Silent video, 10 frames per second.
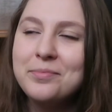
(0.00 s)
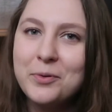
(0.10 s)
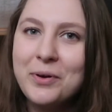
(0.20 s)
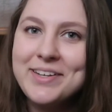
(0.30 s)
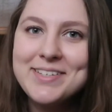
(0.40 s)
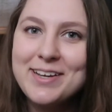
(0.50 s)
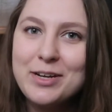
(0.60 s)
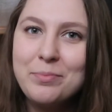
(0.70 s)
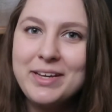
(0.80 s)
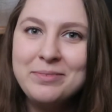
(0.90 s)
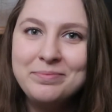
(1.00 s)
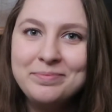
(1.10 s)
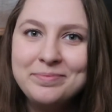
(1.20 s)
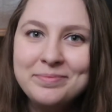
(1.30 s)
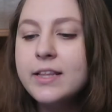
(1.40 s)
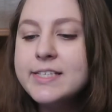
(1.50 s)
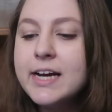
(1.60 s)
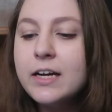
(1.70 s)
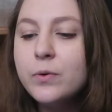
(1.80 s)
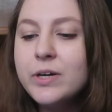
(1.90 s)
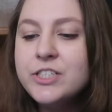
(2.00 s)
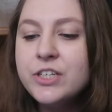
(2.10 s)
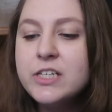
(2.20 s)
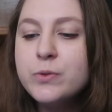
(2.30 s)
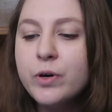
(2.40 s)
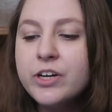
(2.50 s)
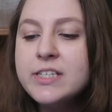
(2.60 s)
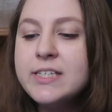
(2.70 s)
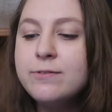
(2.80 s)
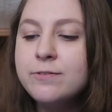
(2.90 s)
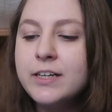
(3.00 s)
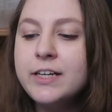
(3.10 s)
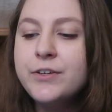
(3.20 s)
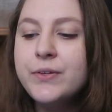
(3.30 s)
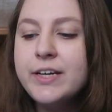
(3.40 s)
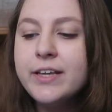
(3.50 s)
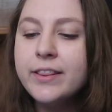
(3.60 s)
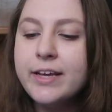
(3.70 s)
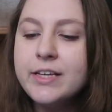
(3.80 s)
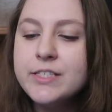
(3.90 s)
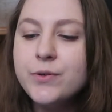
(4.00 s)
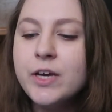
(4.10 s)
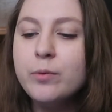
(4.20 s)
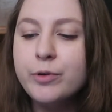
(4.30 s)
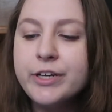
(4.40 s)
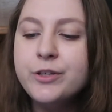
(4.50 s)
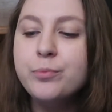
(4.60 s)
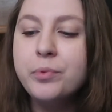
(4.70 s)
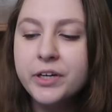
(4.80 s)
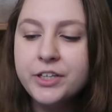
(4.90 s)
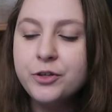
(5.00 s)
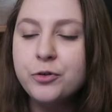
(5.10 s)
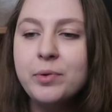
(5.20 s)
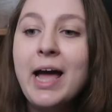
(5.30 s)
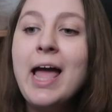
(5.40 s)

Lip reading: what it's gonna be. The second question is, what are some fun and unique things you can bring to Booktube?